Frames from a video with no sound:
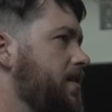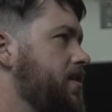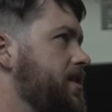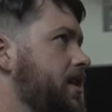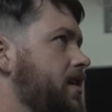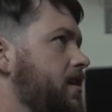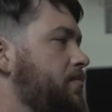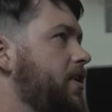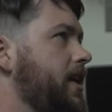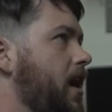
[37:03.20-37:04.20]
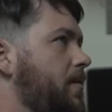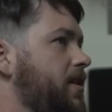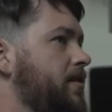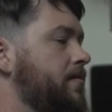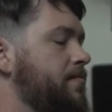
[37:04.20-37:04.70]
there's a pretty
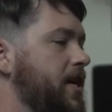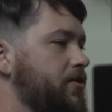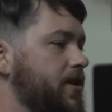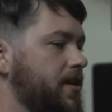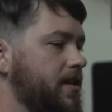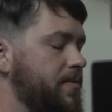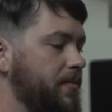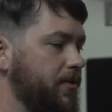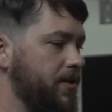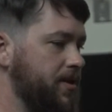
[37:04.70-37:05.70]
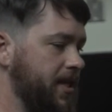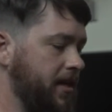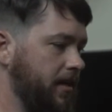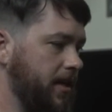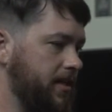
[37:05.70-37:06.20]
common metric that people use in
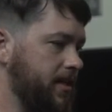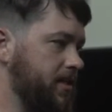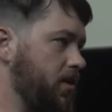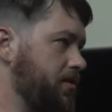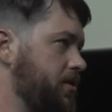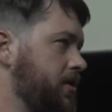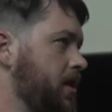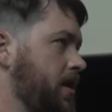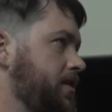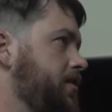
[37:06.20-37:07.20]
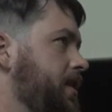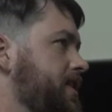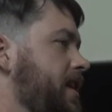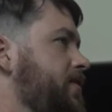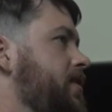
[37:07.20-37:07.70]
analytics. It's called uh,
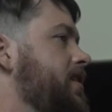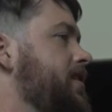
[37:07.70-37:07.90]
2D7.